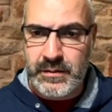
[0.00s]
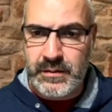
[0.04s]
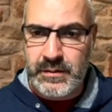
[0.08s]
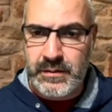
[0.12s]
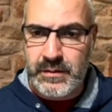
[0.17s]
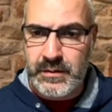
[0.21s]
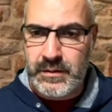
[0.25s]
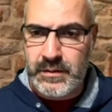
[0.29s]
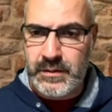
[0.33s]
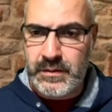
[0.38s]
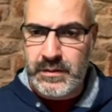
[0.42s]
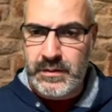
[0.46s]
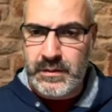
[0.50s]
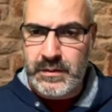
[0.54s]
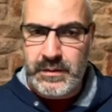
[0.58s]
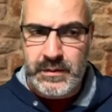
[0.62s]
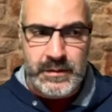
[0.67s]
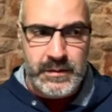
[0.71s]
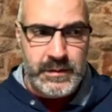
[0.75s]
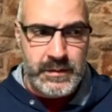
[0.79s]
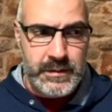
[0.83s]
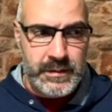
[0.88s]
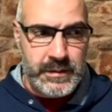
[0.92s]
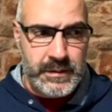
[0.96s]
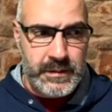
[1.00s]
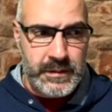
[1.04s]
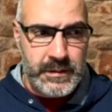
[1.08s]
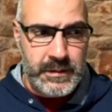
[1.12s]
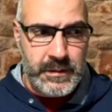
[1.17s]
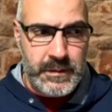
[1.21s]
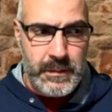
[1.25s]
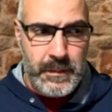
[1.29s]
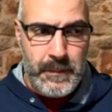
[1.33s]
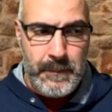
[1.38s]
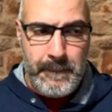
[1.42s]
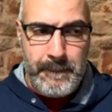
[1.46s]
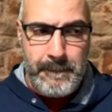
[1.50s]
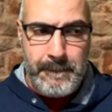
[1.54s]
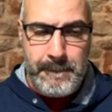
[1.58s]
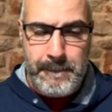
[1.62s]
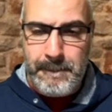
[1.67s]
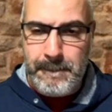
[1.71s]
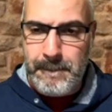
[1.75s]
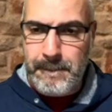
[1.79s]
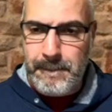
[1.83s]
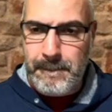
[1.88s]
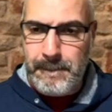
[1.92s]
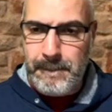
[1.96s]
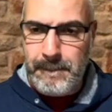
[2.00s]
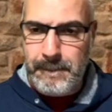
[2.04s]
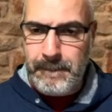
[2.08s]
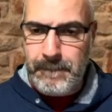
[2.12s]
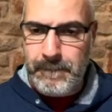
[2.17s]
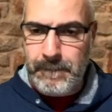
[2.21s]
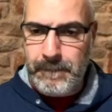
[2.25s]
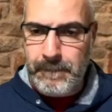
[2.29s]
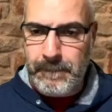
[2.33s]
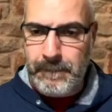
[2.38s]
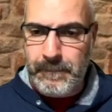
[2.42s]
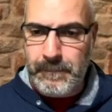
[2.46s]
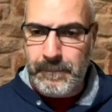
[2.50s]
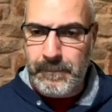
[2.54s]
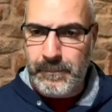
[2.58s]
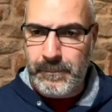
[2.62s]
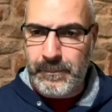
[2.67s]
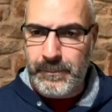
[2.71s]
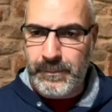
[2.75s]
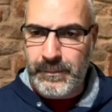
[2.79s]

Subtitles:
No one is speaking in this clip.